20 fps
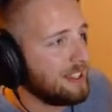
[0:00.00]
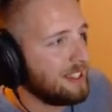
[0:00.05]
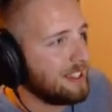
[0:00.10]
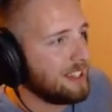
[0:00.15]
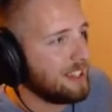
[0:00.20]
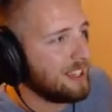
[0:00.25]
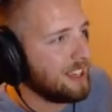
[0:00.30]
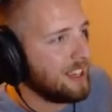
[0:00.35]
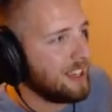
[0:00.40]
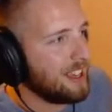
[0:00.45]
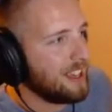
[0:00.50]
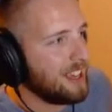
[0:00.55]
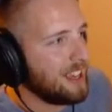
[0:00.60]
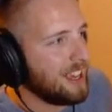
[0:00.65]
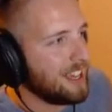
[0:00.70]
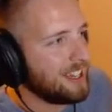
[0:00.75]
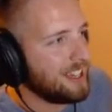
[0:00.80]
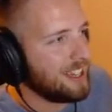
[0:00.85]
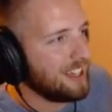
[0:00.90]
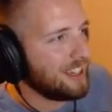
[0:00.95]

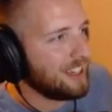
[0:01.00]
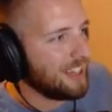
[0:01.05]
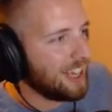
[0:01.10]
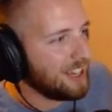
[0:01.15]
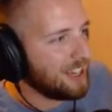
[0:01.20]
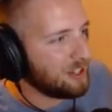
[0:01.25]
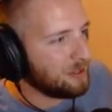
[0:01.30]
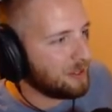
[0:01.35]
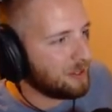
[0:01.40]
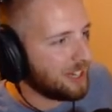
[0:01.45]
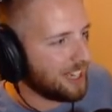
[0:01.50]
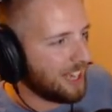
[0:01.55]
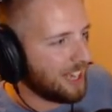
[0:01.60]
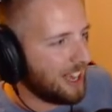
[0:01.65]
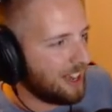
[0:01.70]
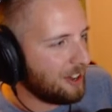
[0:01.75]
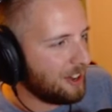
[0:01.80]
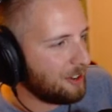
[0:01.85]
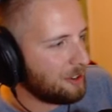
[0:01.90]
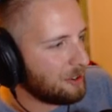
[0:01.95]
And later when I got
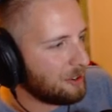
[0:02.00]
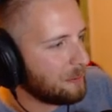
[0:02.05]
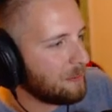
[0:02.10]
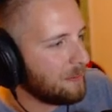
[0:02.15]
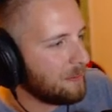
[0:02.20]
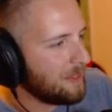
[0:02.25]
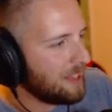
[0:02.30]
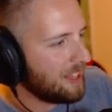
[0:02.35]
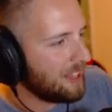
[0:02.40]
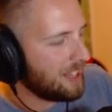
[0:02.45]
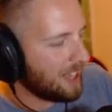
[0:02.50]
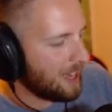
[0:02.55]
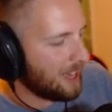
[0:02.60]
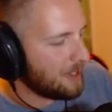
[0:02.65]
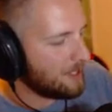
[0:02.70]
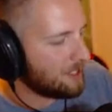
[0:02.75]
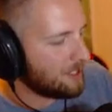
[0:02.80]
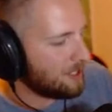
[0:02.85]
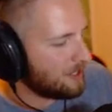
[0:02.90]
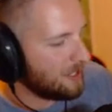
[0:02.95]
home,
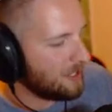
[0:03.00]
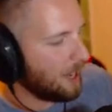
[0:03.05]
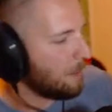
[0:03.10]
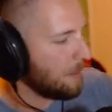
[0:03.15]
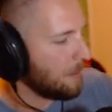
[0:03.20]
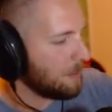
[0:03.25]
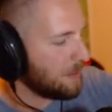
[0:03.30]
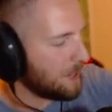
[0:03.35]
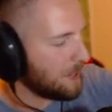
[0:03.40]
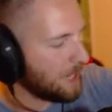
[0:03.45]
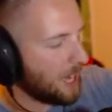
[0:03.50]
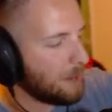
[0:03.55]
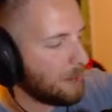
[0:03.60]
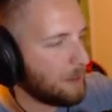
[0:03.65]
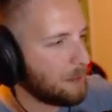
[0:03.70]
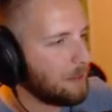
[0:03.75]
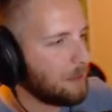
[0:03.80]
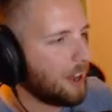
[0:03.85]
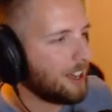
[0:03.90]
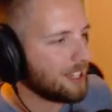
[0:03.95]
I'm emptying out my
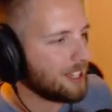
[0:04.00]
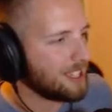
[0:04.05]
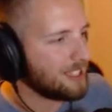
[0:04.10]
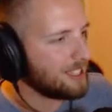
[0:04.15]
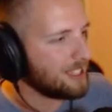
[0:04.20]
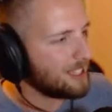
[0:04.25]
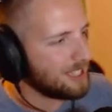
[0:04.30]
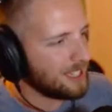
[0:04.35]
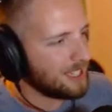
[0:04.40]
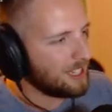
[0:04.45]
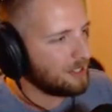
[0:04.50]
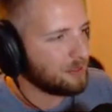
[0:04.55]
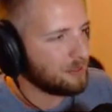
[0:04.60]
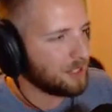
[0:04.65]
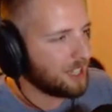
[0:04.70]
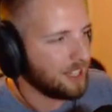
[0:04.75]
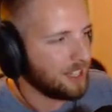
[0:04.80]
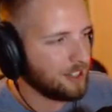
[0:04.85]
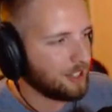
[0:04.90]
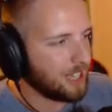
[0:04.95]
pockets because I didn't really
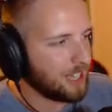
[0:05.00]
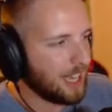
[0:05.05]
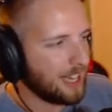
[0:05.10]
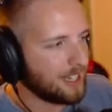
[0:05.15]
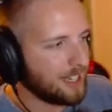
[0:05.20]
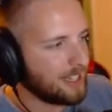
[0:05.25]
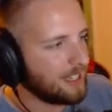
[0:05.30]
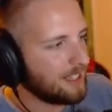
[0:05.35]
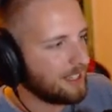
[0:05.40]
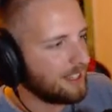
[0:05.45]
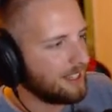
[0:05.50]
look at it.